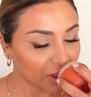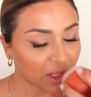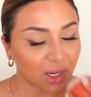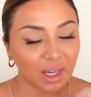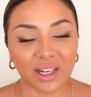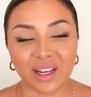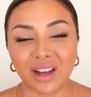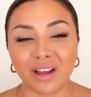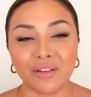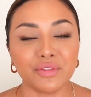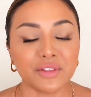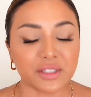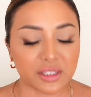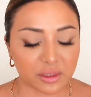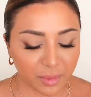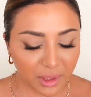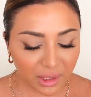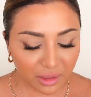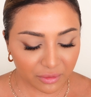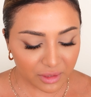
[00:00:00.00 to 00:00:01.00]
I love the
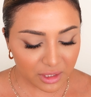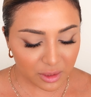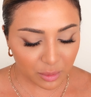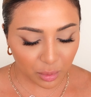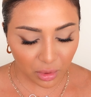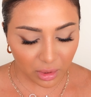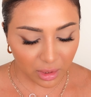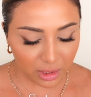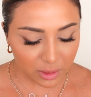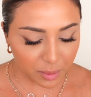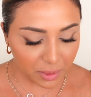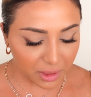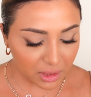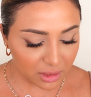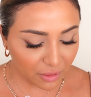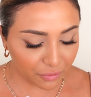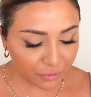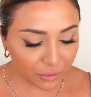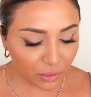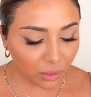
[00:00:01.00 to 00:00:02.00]
smell of these products because
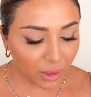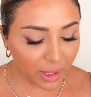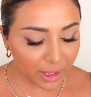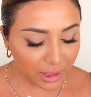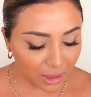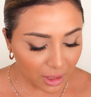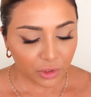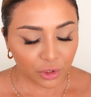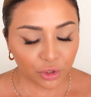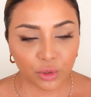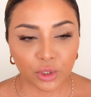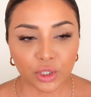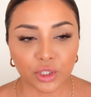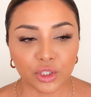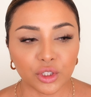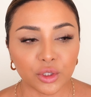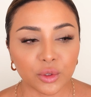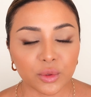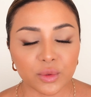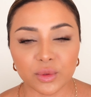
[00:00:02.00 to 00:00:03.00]
I feel like you
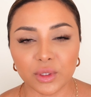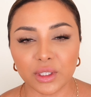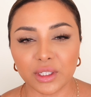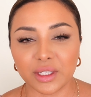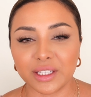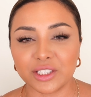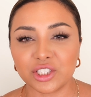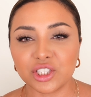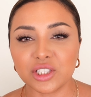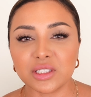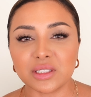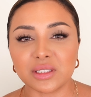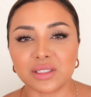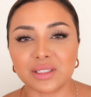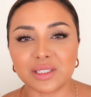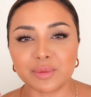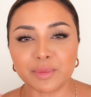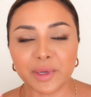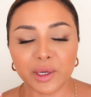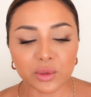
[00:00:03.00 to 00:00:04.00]
can use, it just
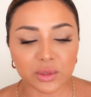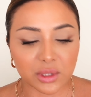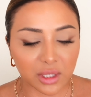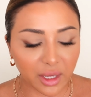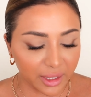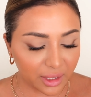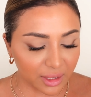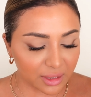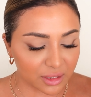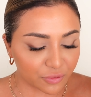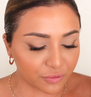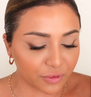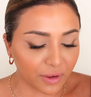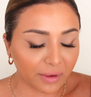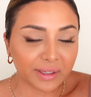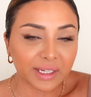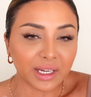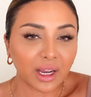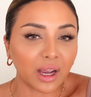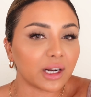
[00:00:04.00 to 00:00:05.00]
smells like it's
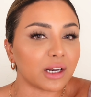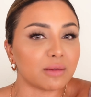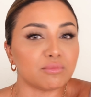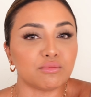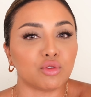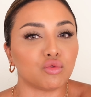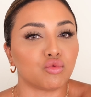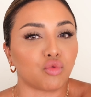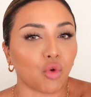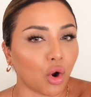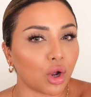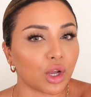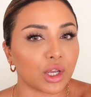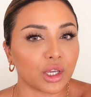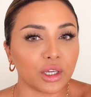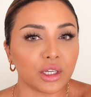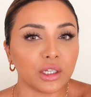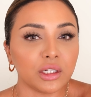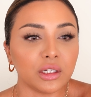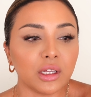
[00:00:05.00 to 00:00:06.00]
very kind of
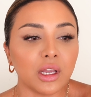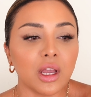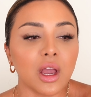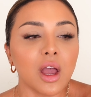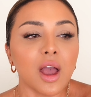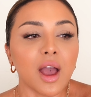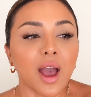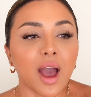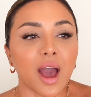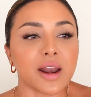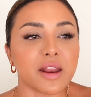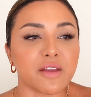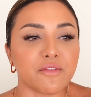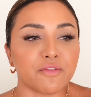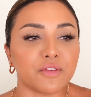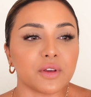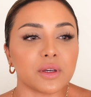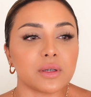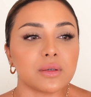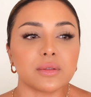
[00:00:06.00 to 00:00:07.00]
Moroccan, and
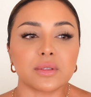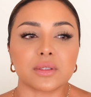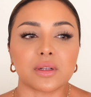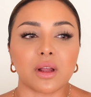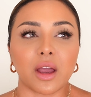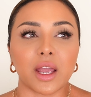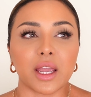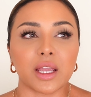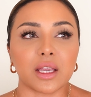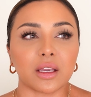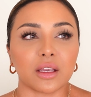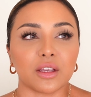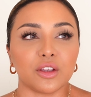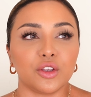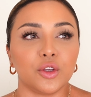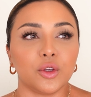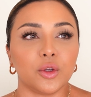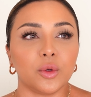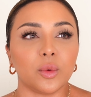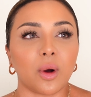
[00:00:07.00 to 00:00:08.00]
it feels like
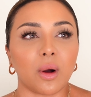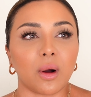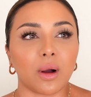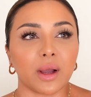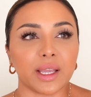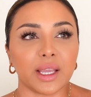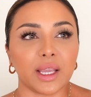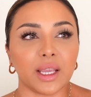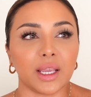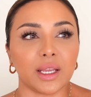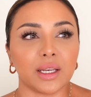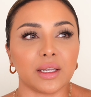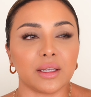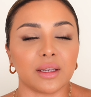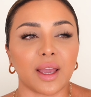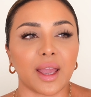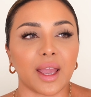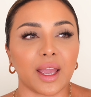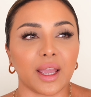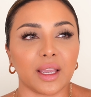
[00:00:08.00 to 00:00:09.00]
you are
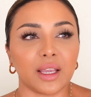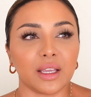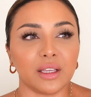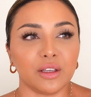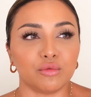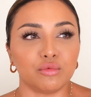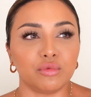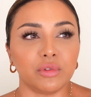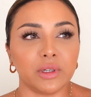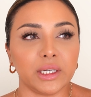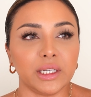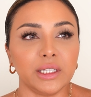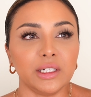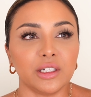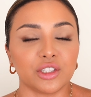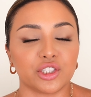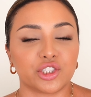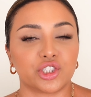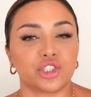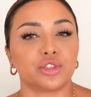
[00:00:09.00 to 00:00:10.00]
in a really
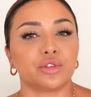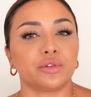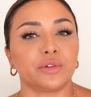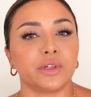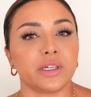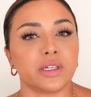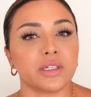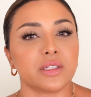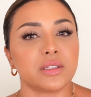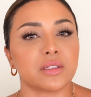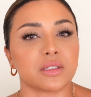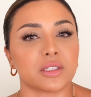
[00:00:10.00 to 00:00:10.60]
luxurious